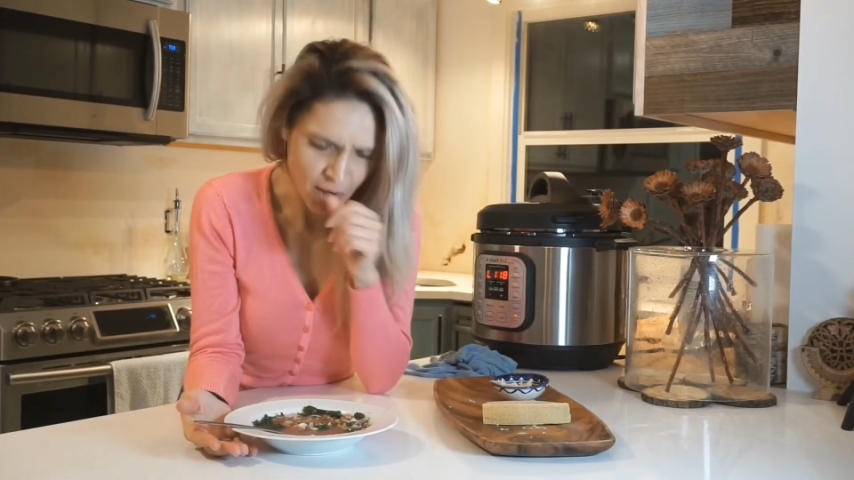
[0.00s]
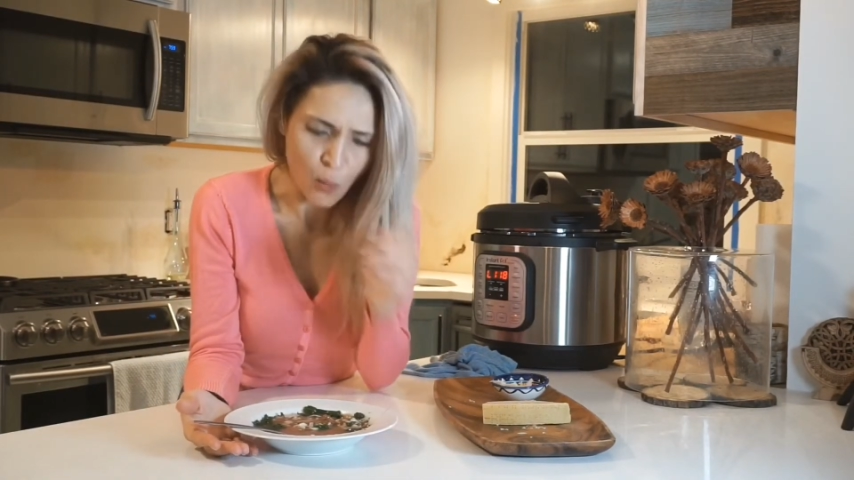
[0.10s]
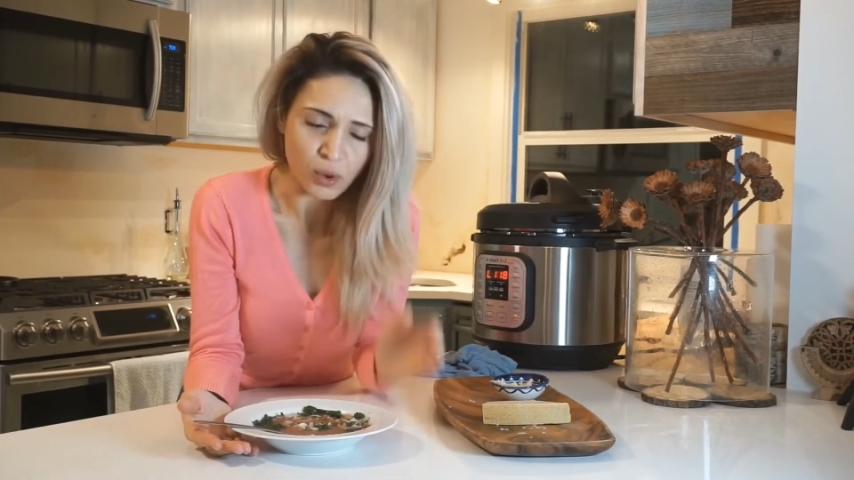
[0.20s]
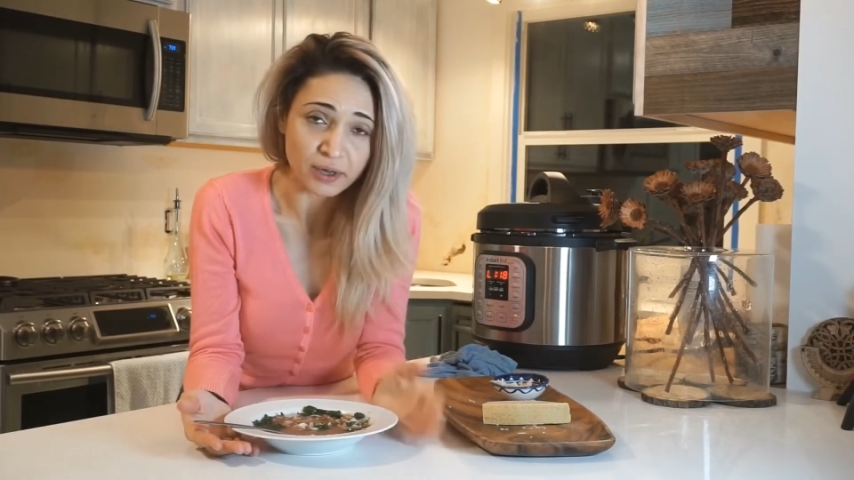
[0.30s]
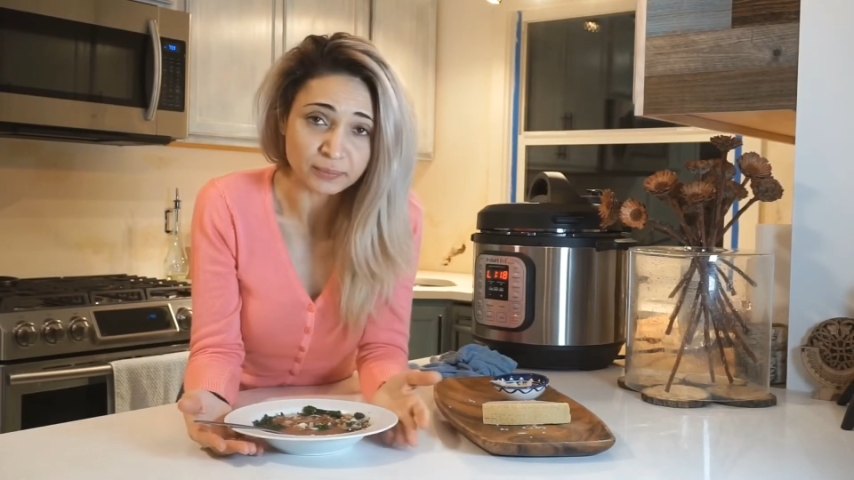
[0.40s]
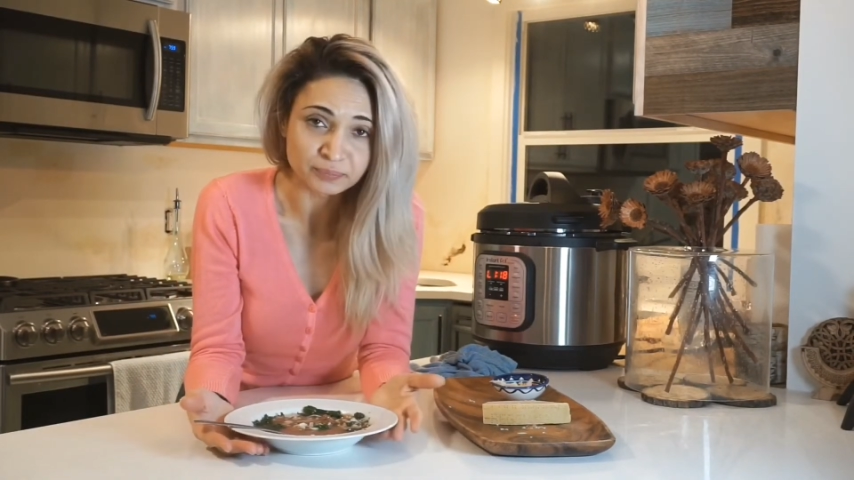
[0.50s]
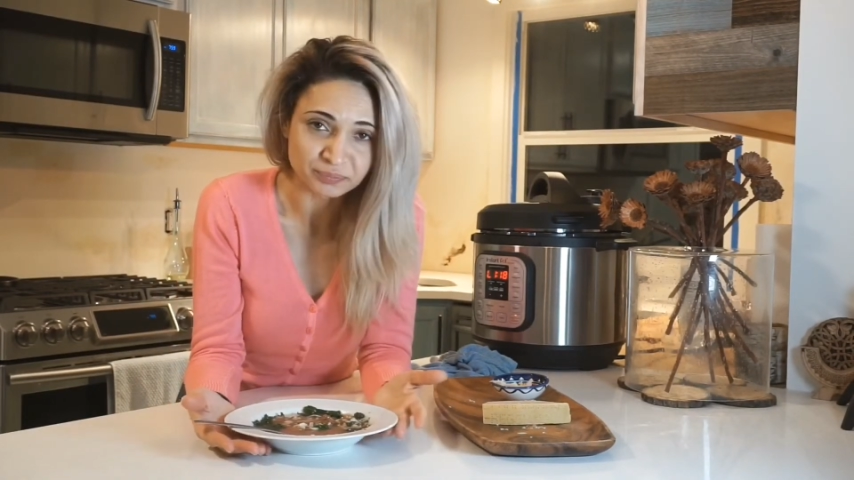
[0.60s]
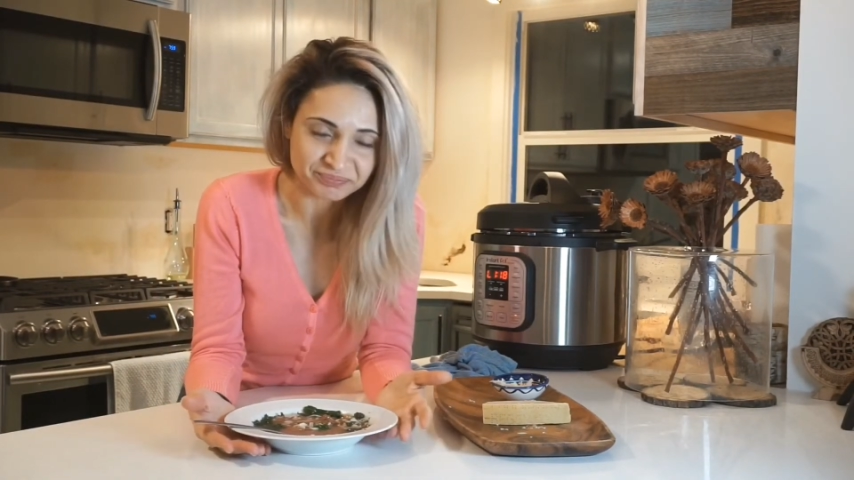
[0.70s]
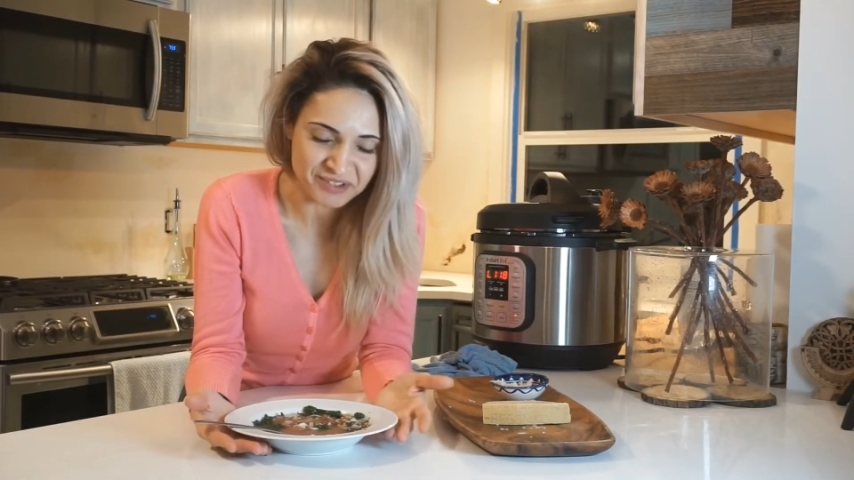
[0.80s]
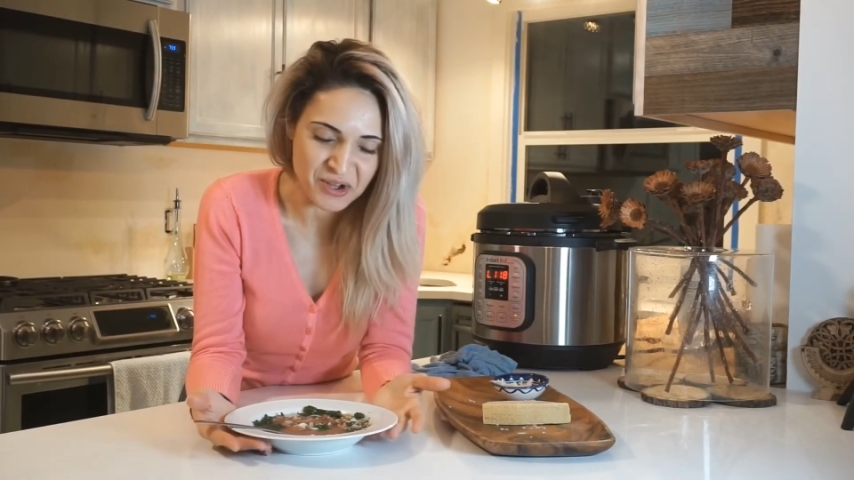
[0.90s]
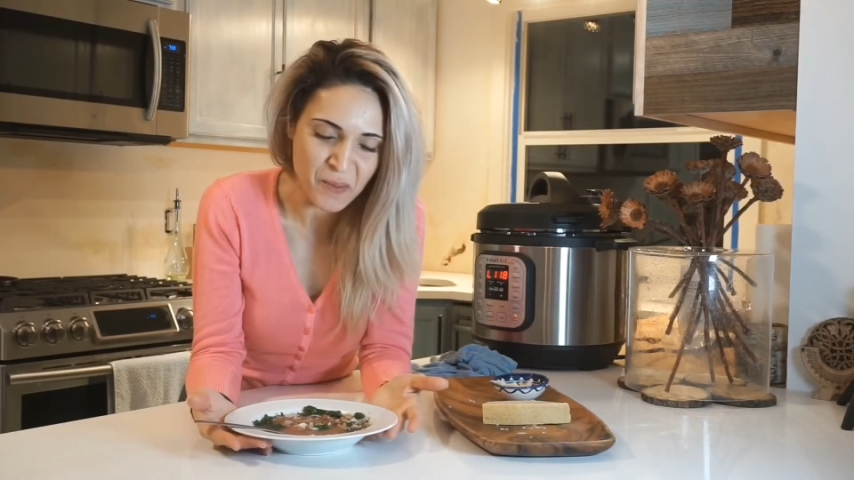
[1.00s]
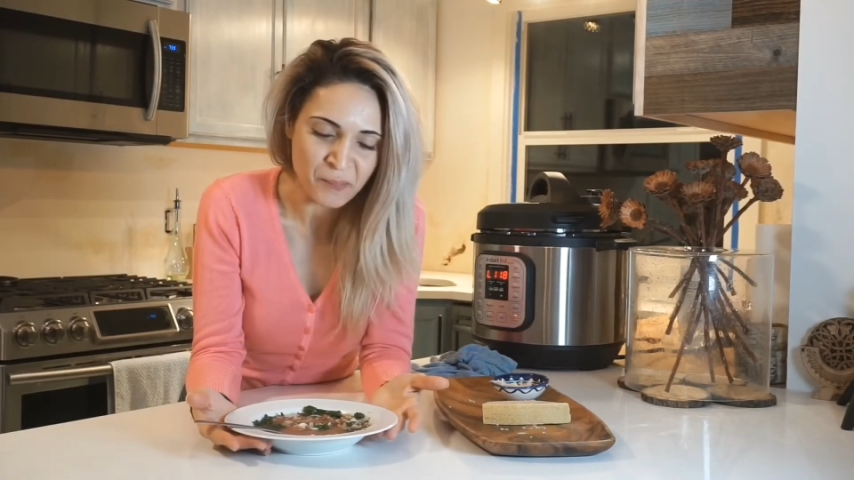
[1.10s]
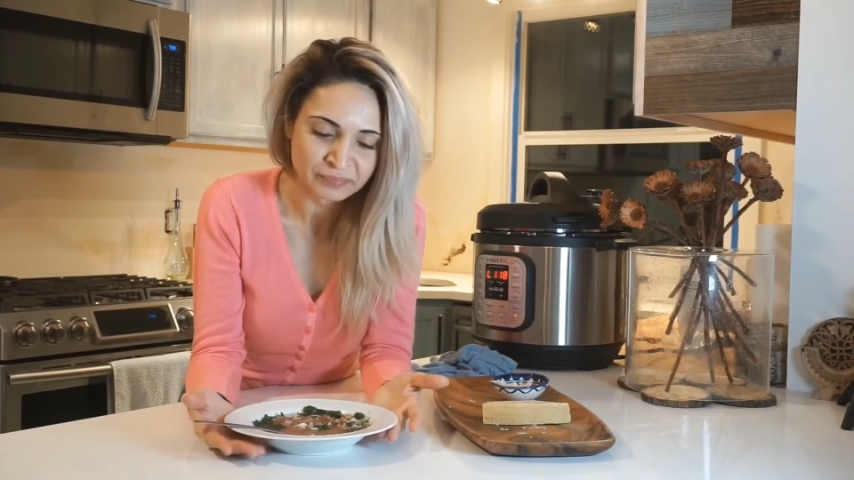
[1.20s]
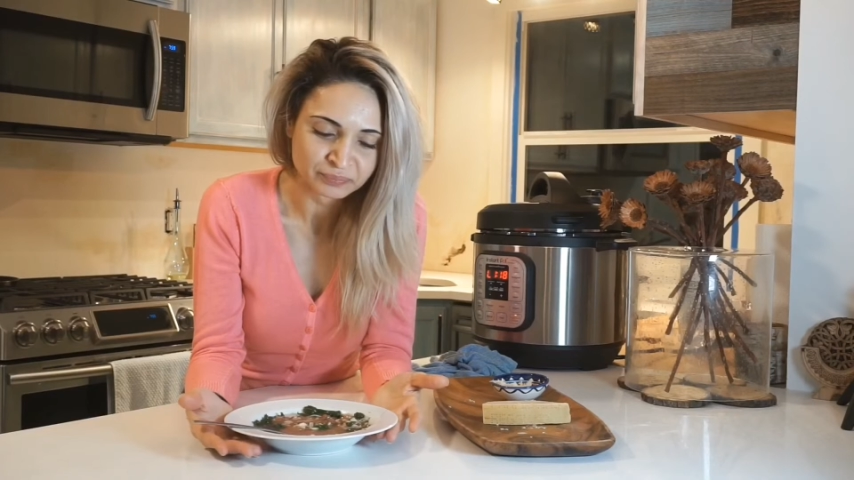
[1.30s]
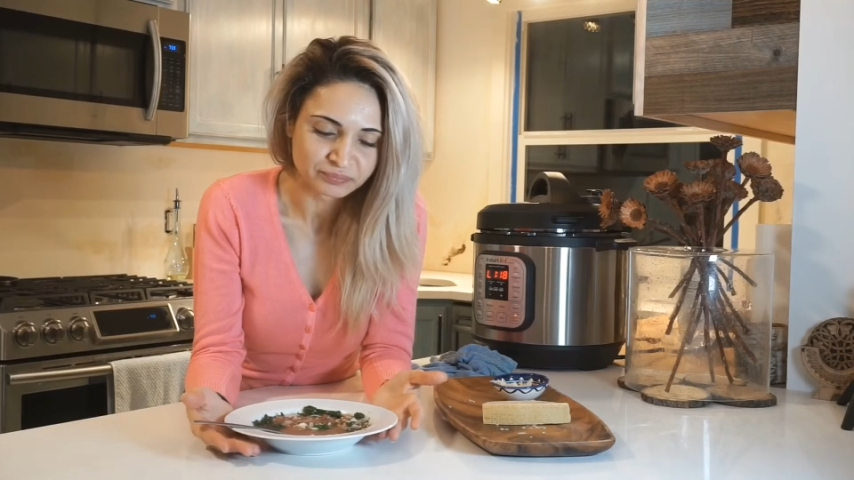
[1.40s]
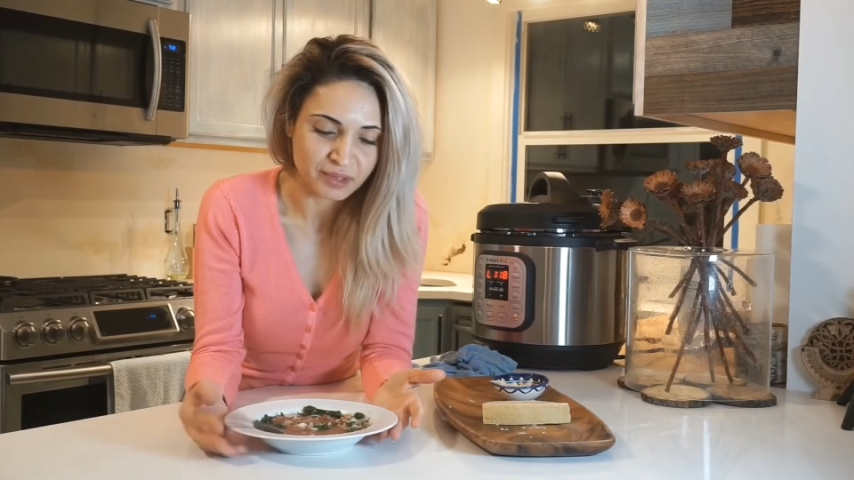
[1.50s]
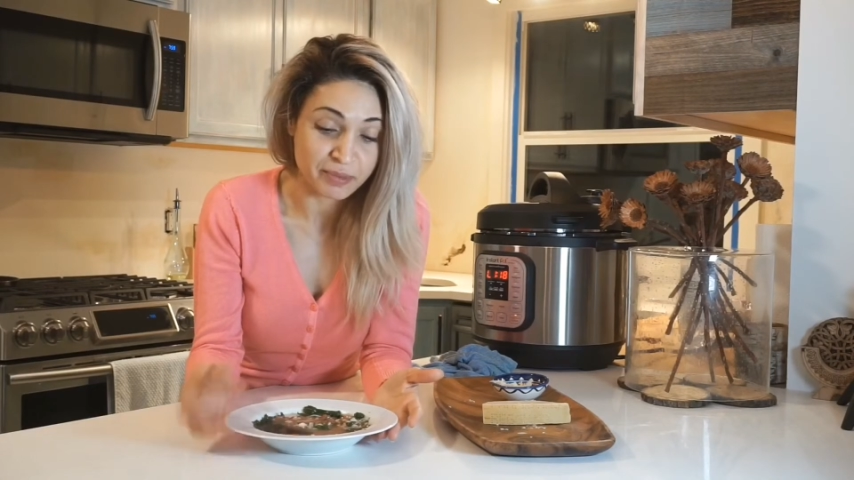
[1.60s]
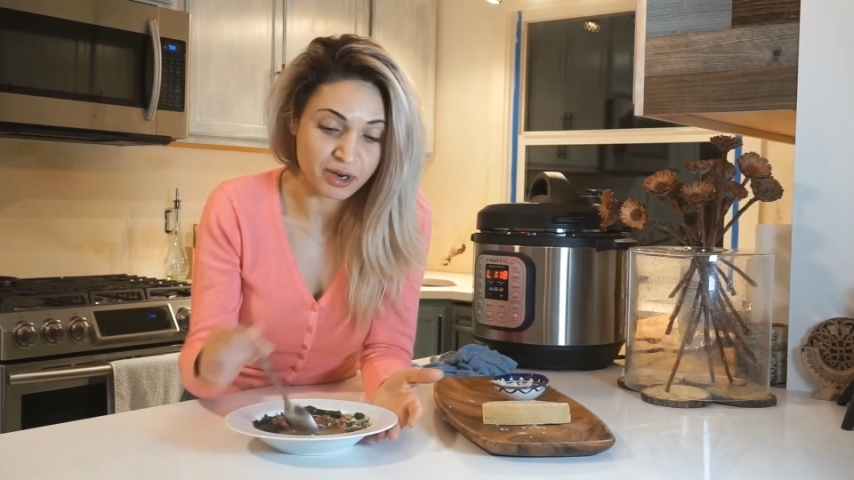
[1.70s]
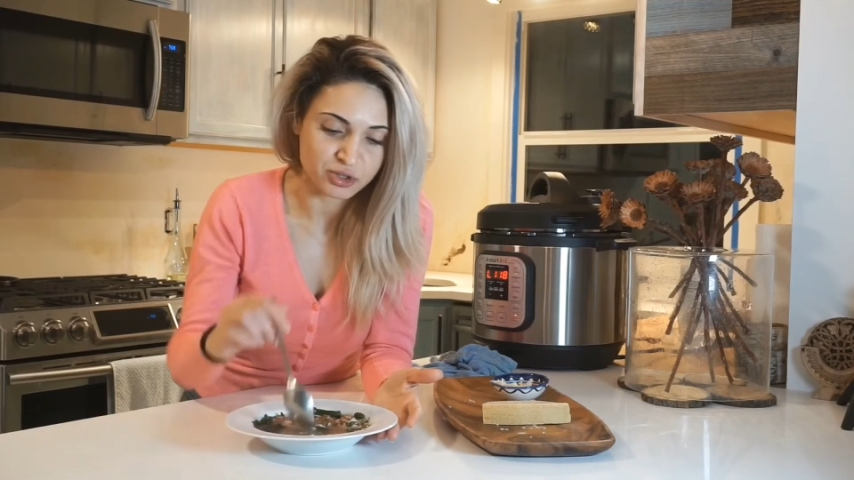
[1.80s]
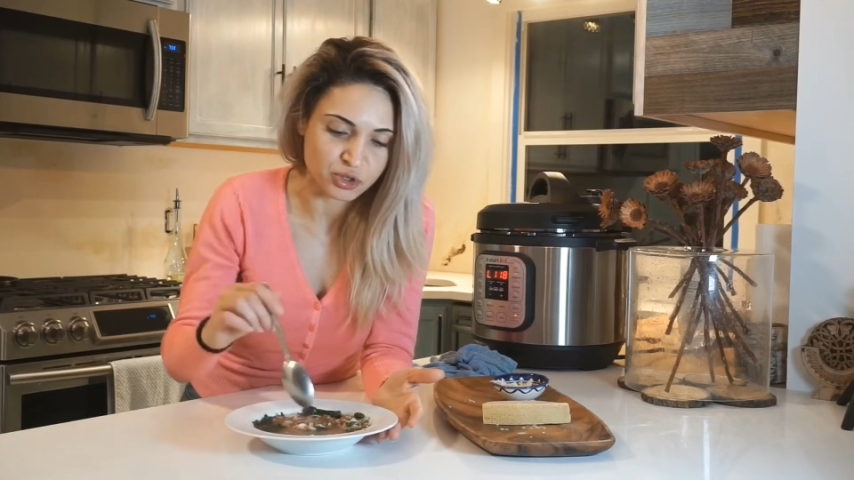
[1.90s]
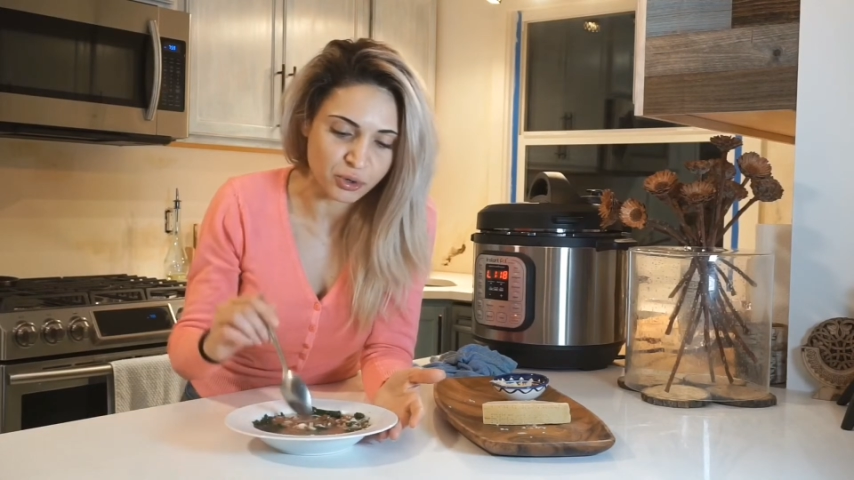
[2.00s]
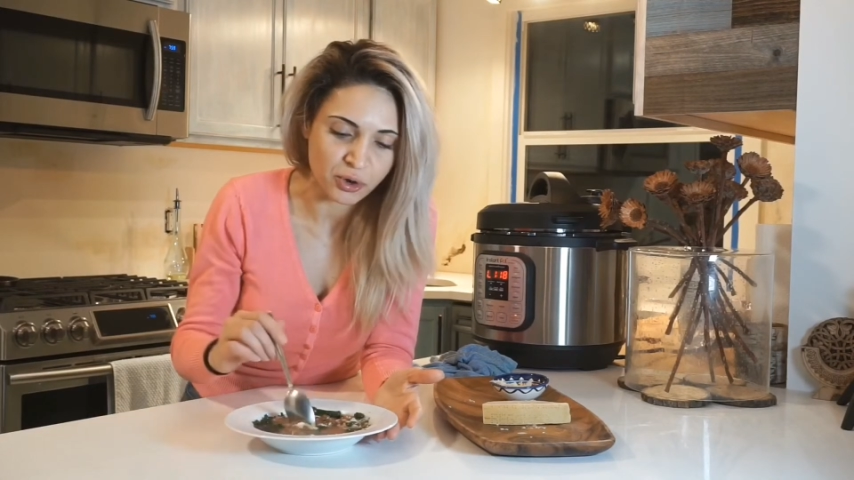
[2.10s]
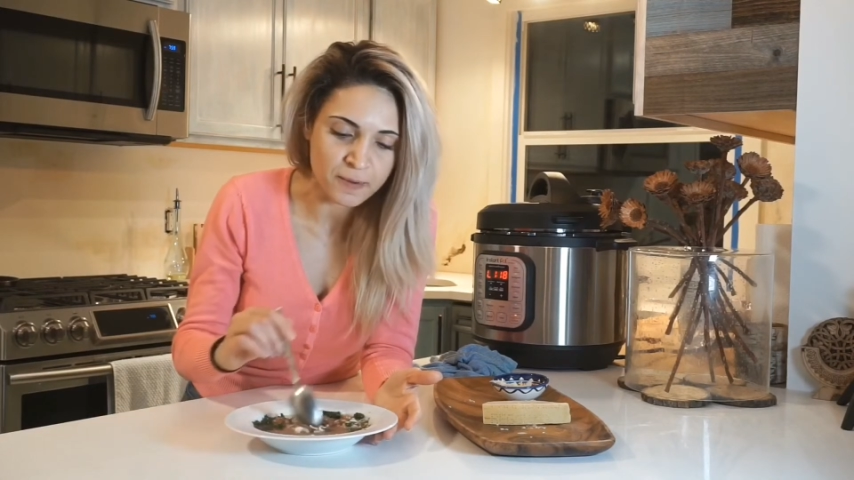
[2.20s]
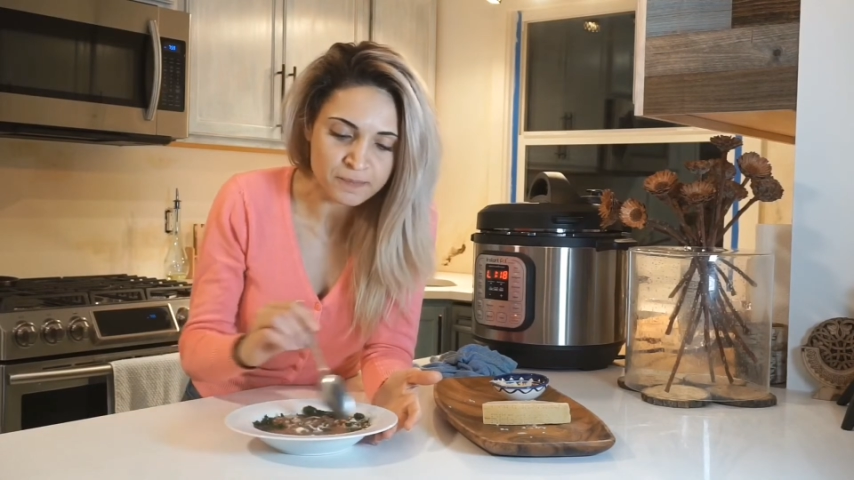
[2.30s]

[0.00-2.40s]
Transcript: Well, let me not choke.